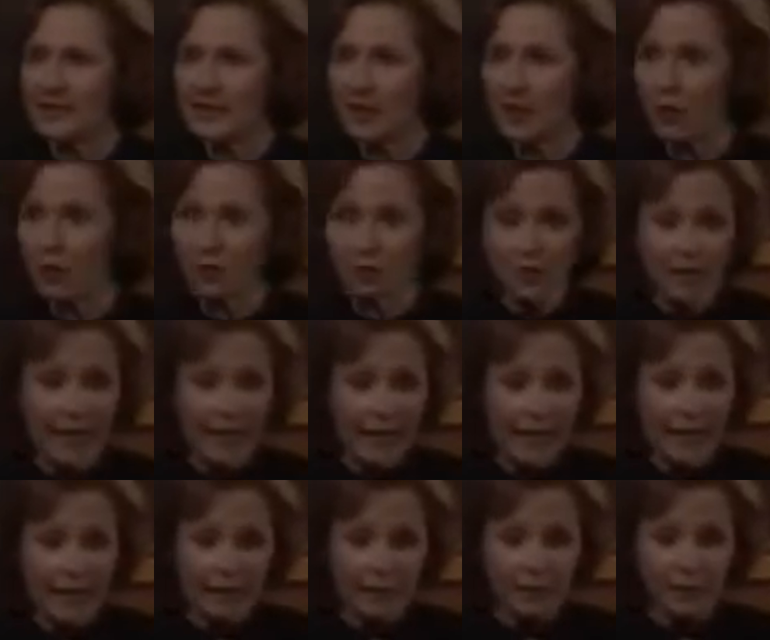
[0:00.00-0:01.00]
it, I already
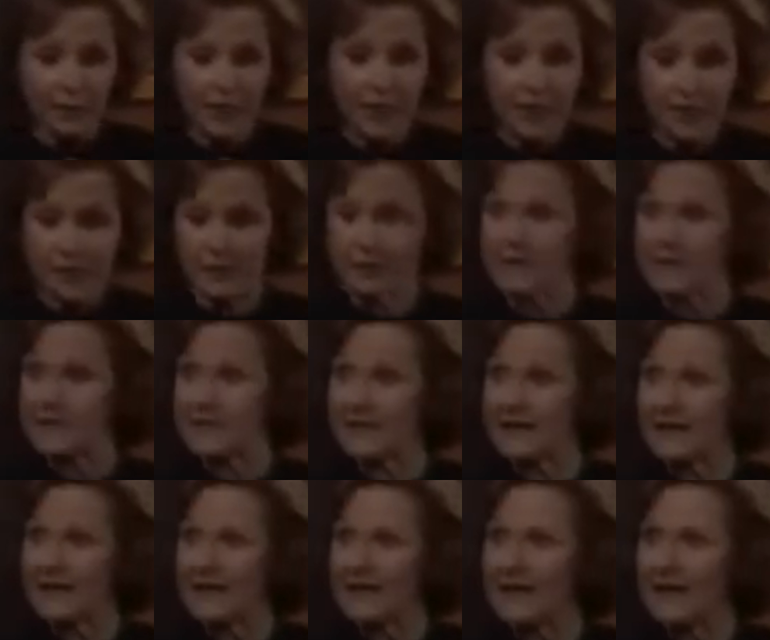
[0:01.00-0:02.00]
had
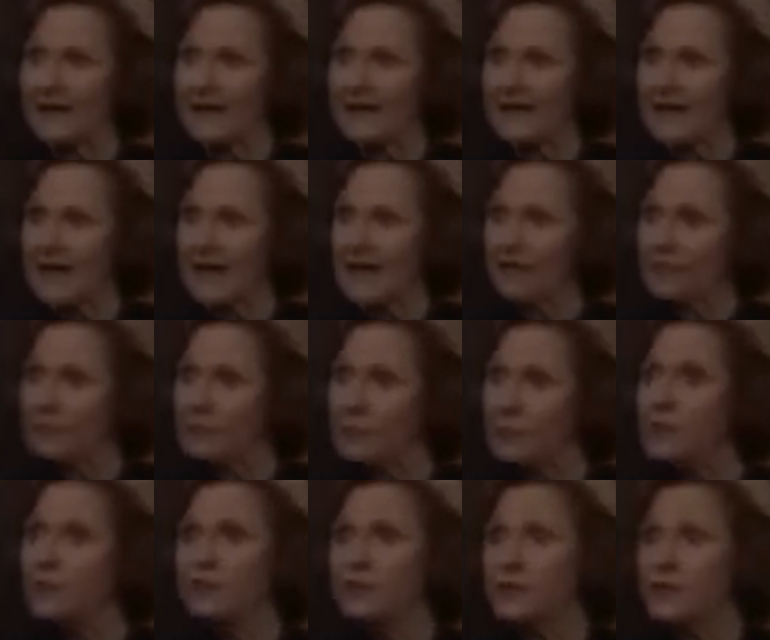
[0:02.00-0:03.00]
arrangements to have it
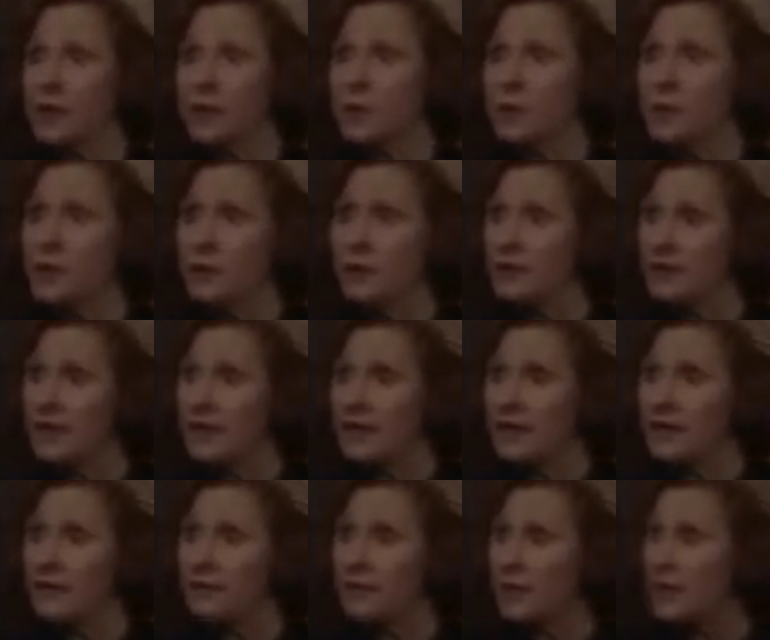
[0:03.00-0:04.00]
moved and opened up by
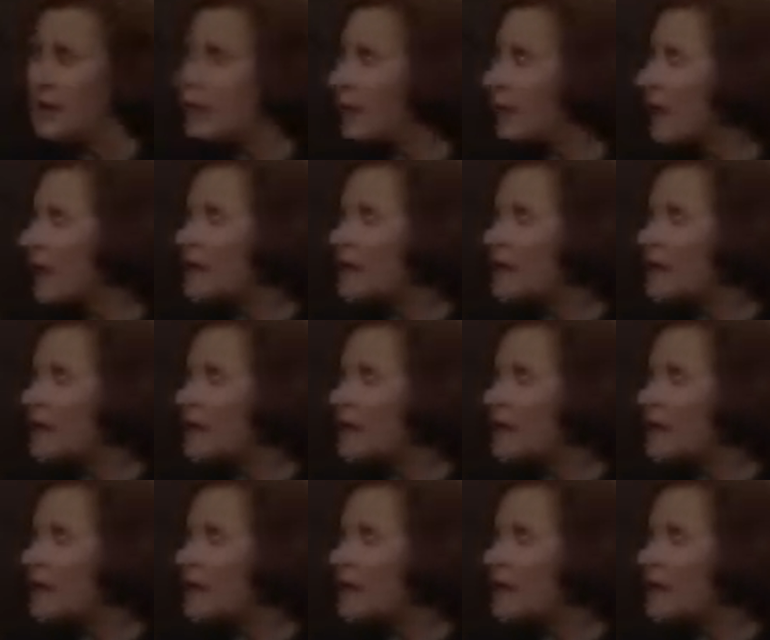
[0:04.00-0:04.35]
the, by the